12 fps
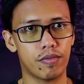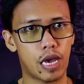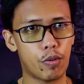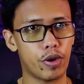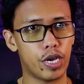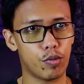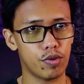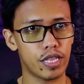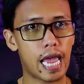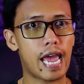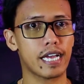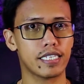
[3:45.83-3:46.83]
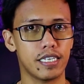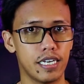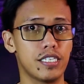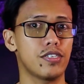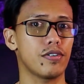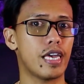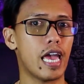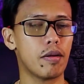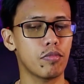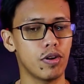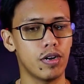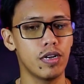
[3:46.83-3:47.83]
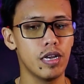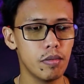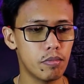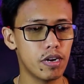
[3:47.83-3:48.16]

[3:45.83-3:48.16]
That way it will act as your camera.